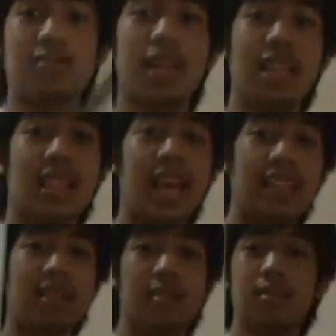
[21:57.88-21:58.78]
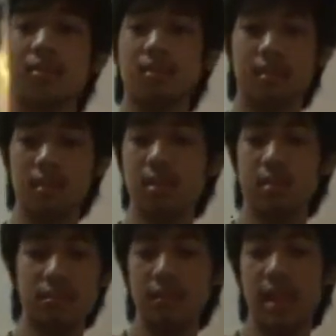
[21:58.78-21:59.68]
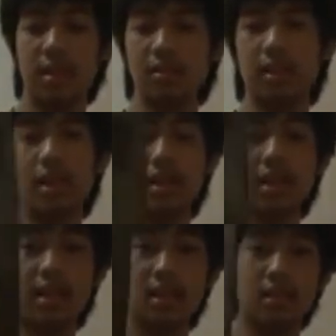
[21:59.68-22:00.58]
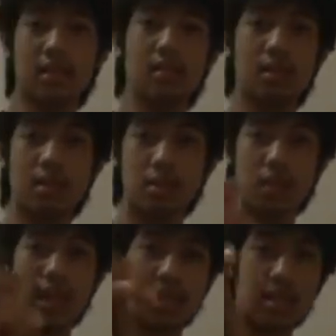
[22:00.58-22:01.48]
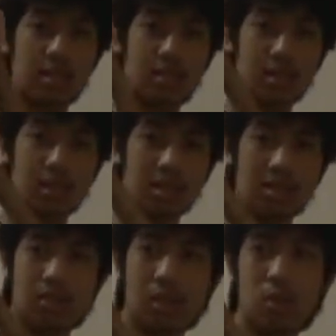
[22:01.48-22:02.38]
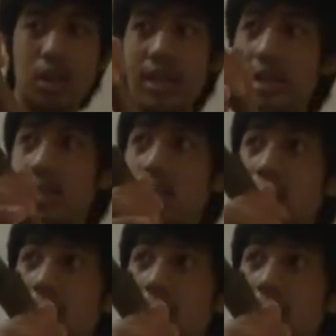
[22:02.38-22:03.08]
very light. It's very, very light. Huge handle also for a one-handed